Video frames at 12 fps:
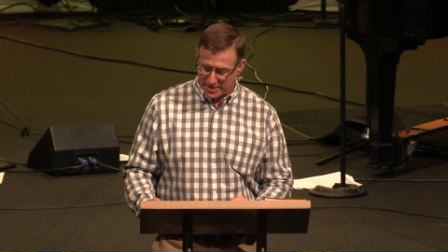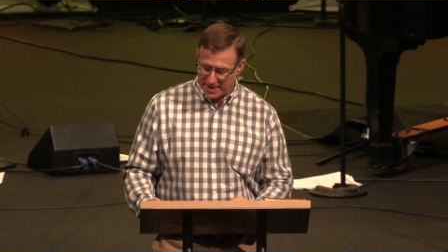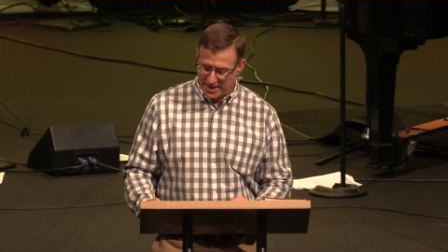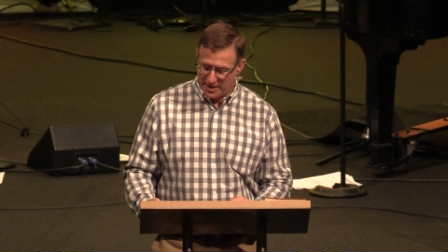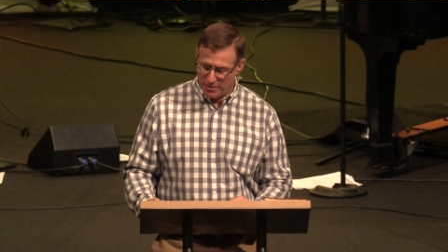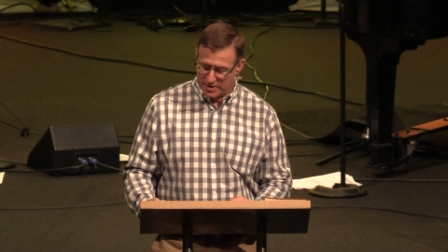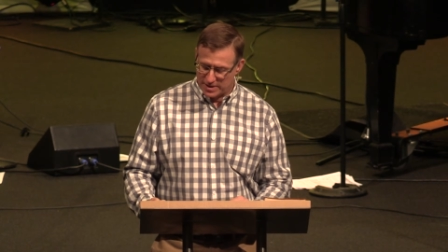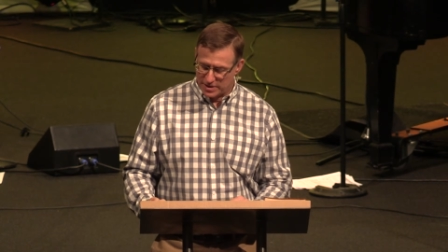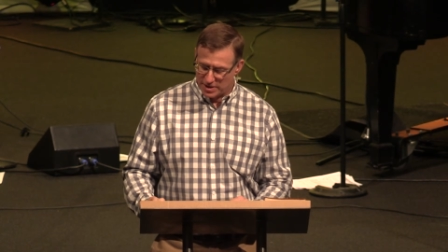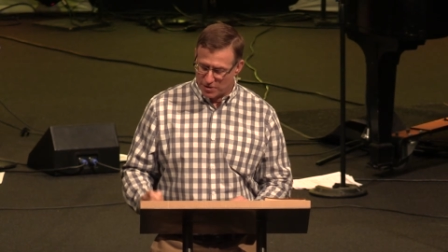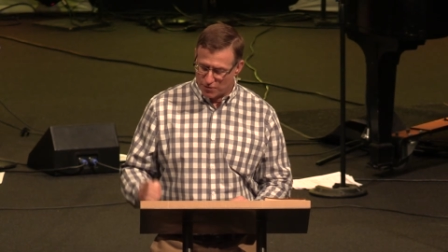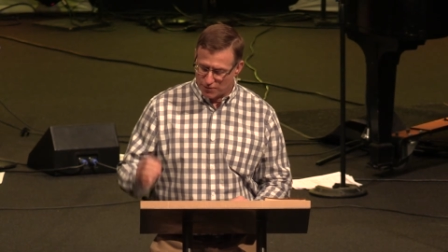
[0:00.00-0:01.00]
He was
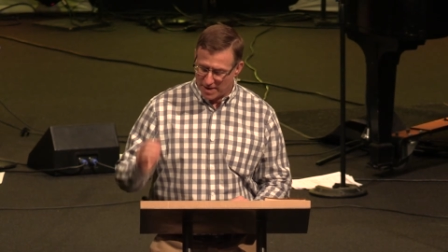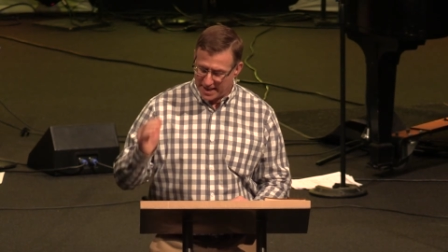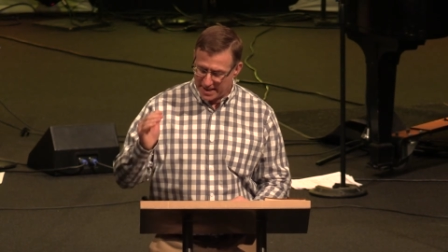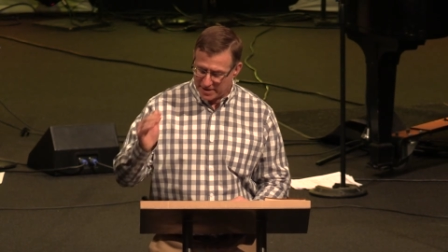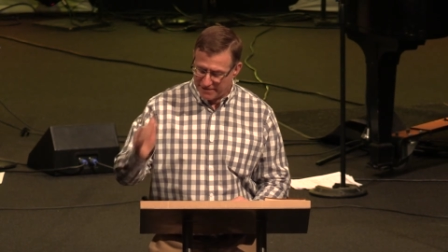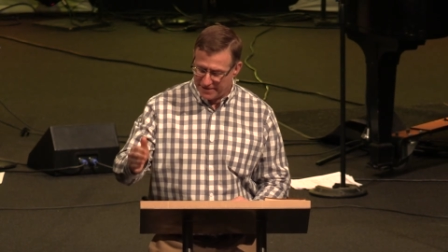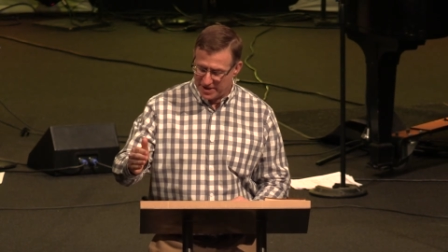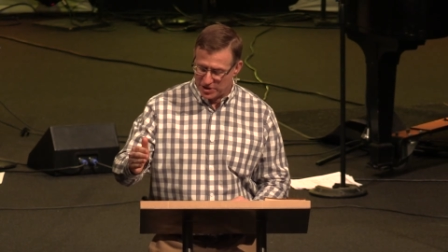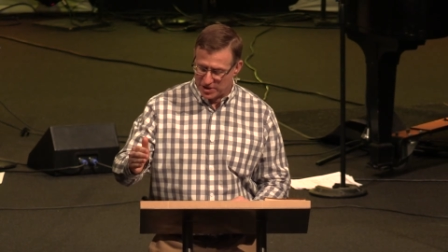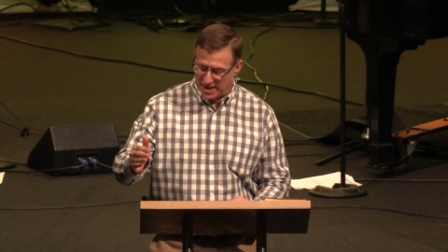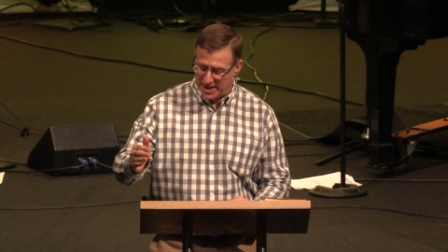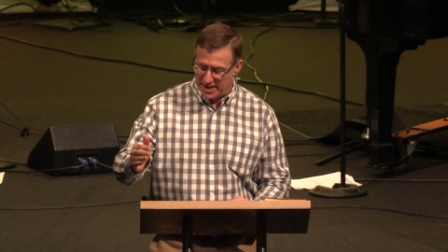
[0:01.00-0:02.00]
right at the finish
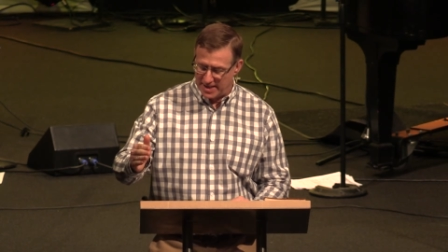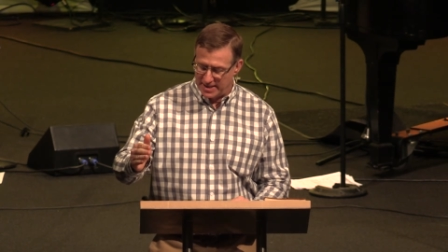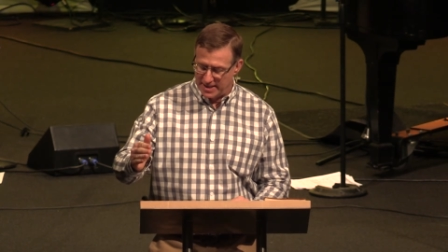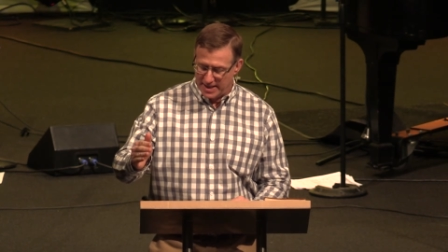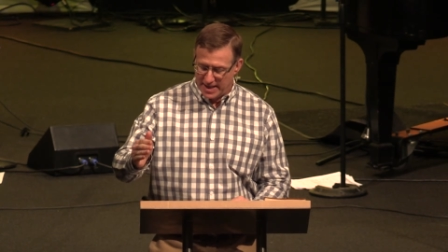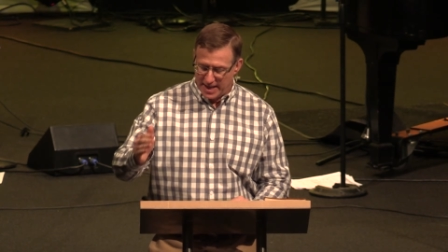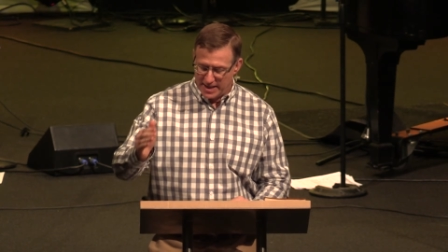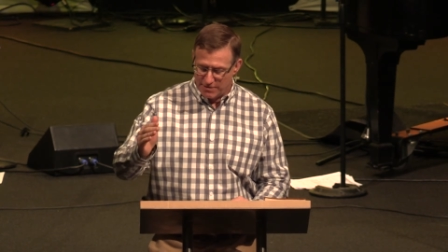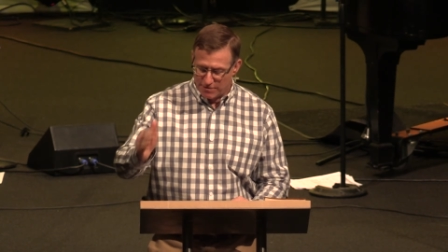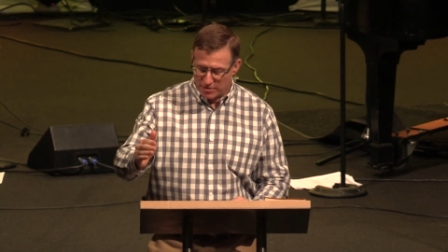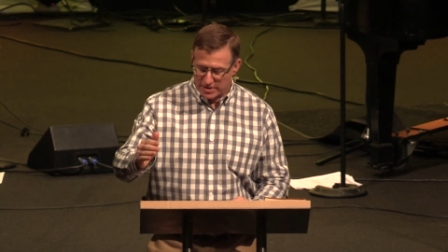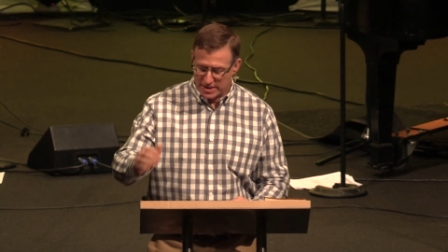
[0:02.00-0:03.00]
line, and he
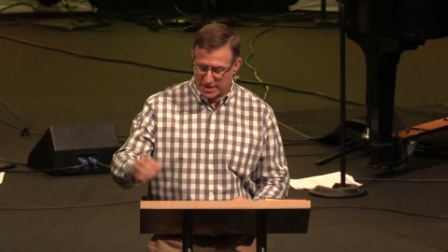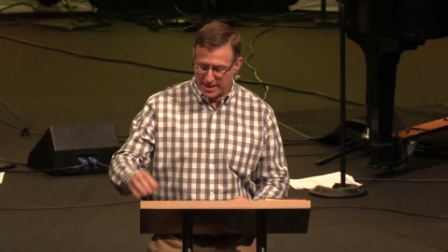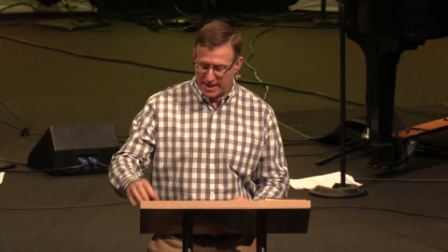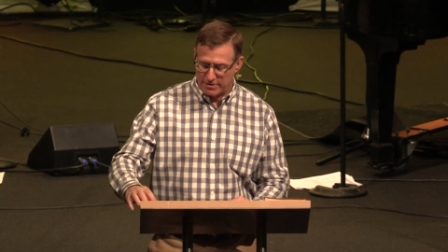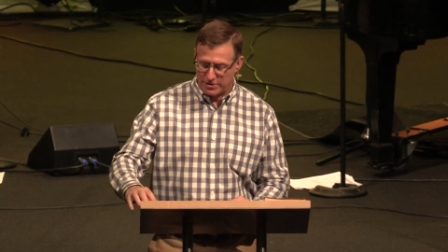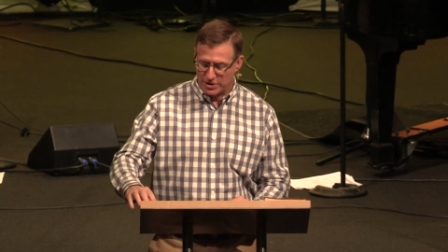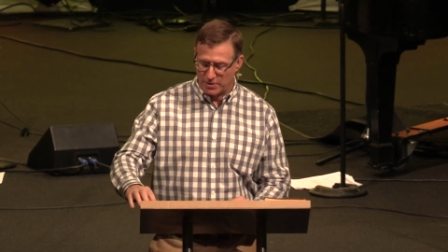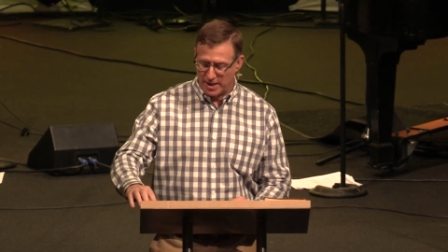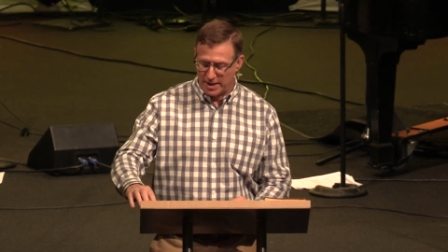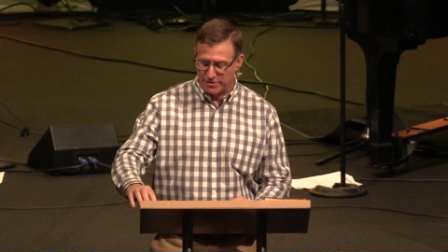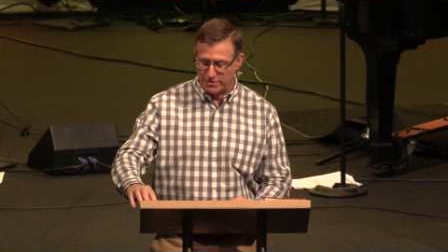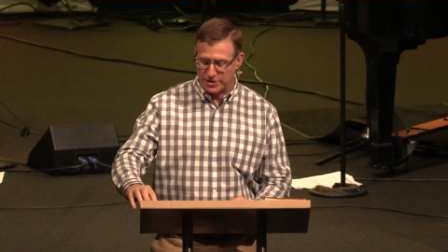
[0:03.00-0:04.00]
wrote this letter so
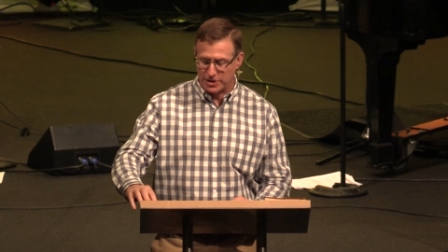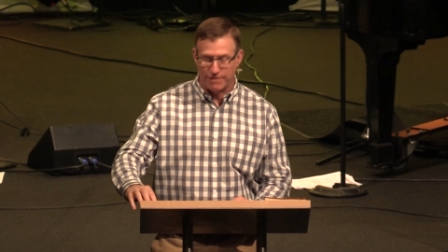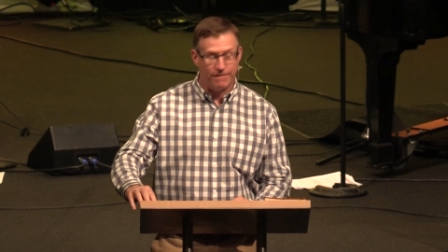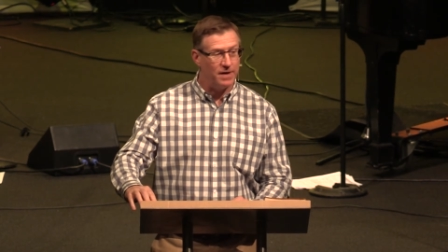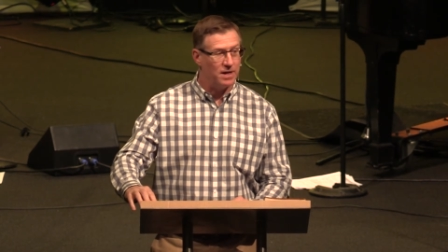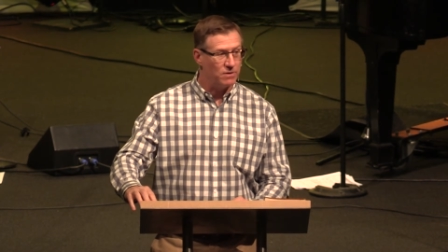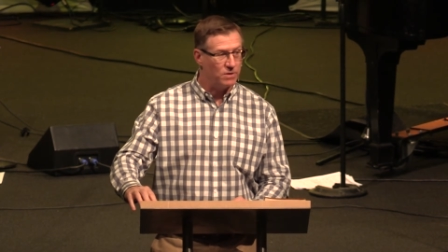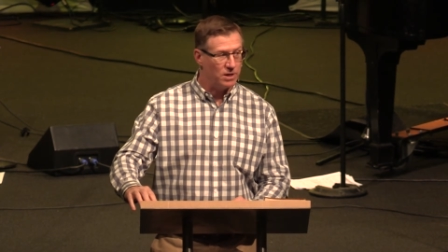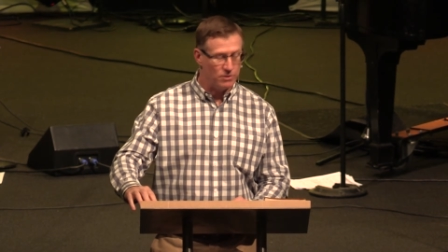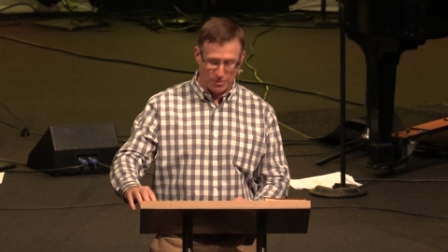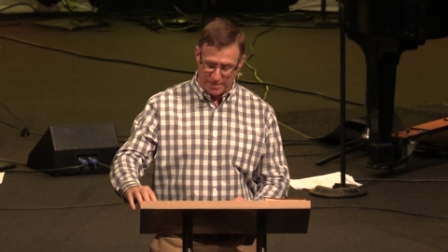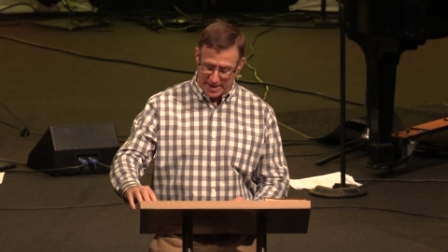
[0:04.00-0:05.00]
others could follow
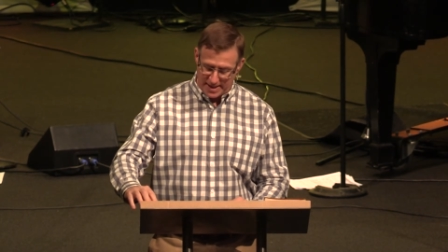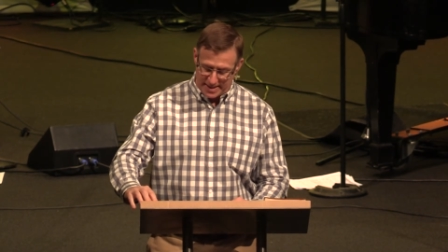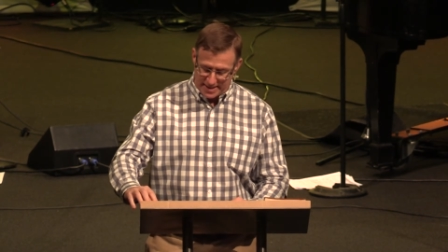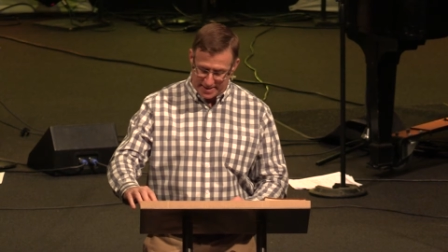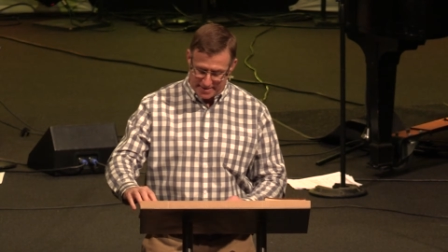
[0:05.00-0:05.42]
close behind.